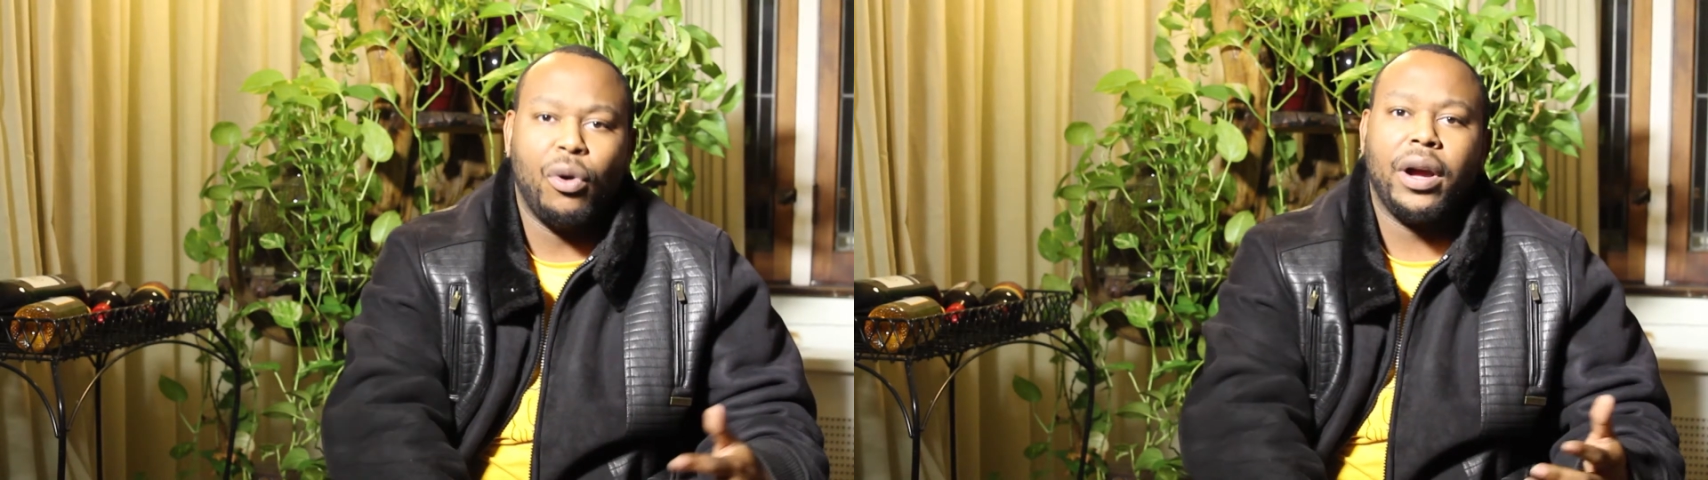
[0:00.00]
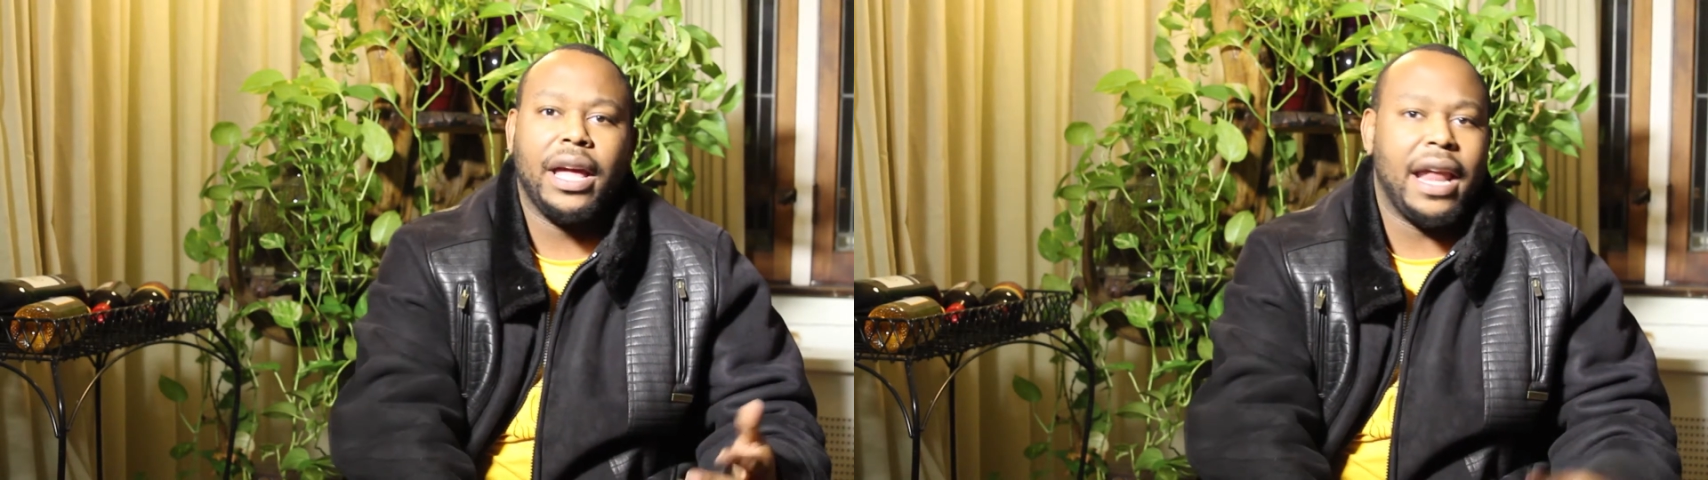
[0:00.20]

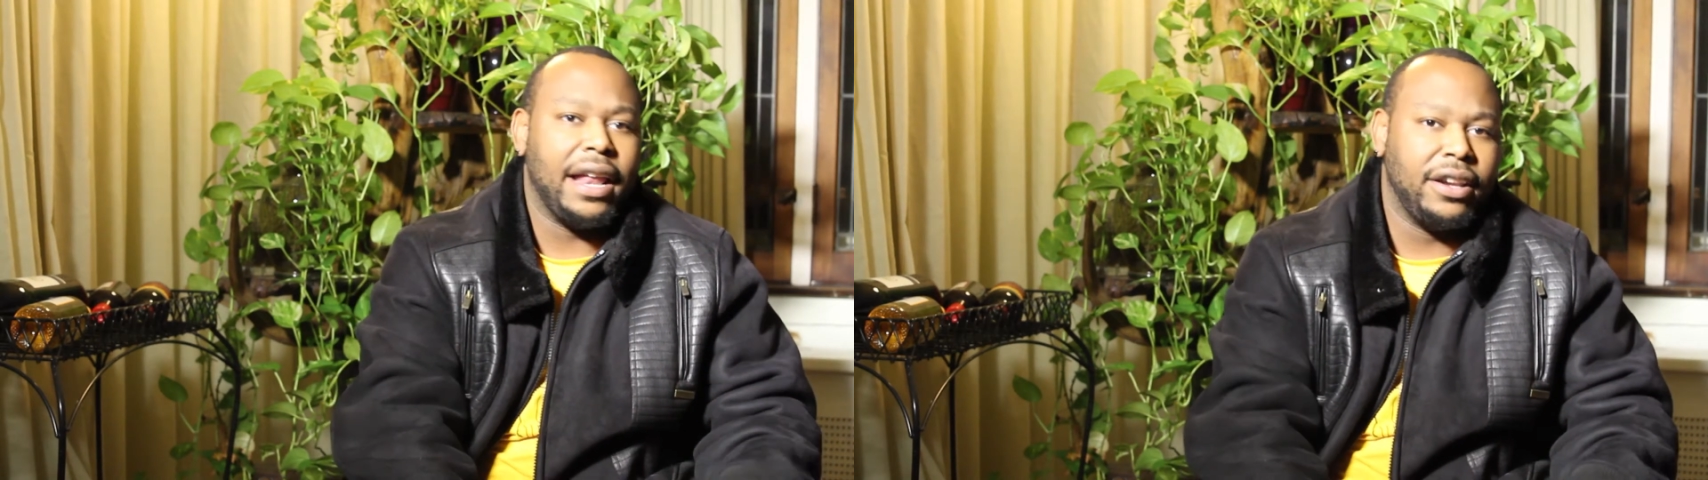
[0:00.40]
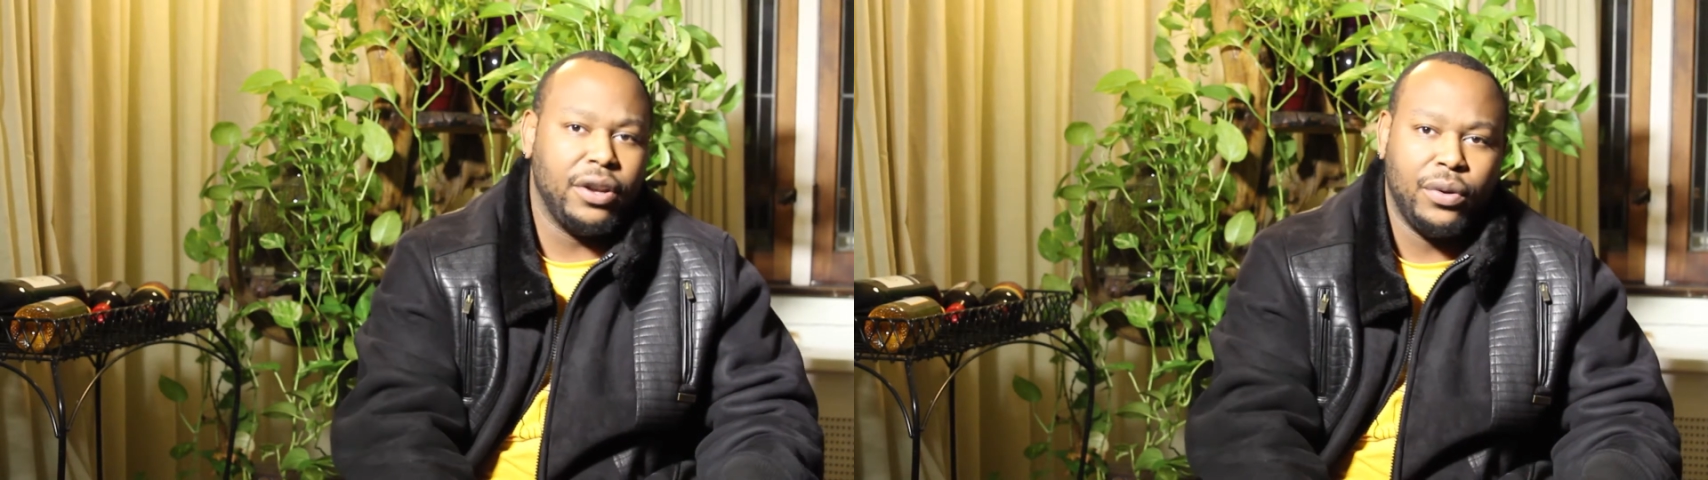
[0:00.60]
more can
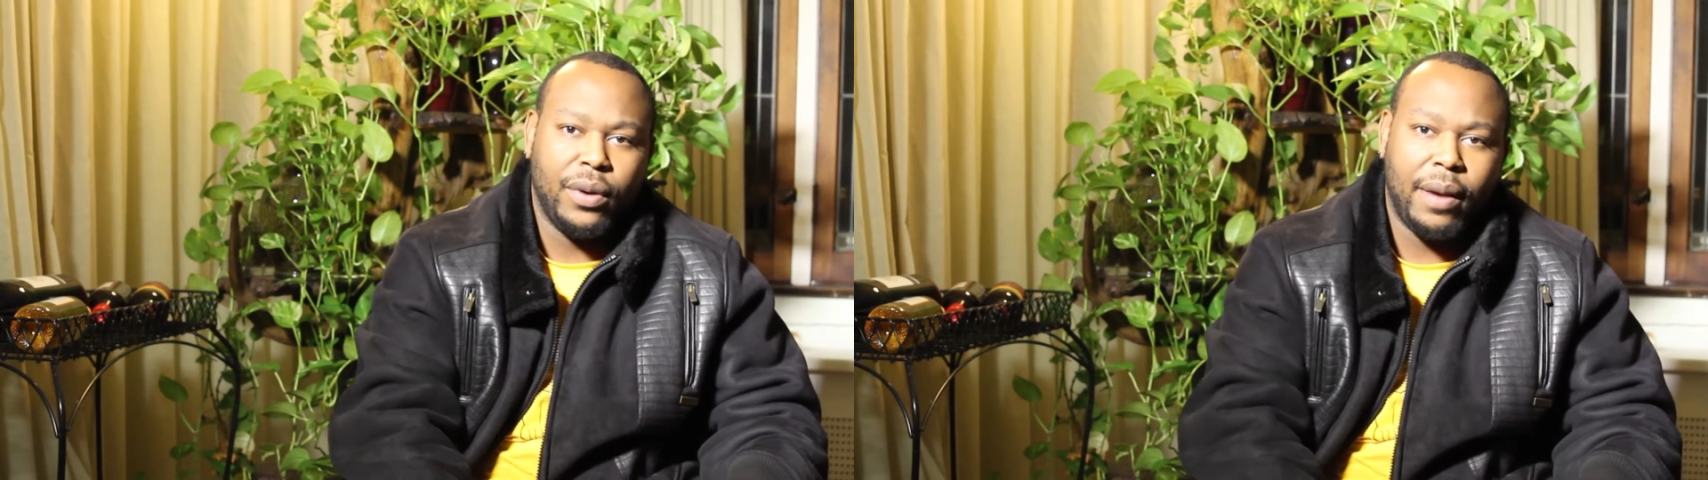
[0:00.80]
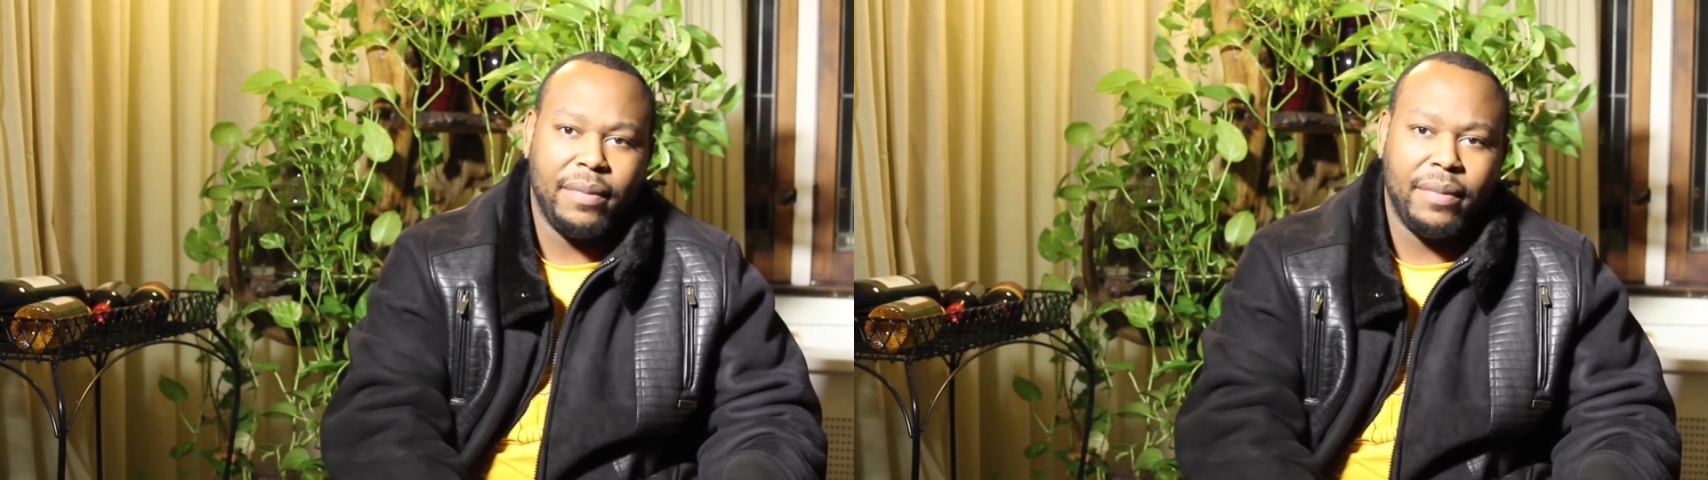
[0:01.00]
I do?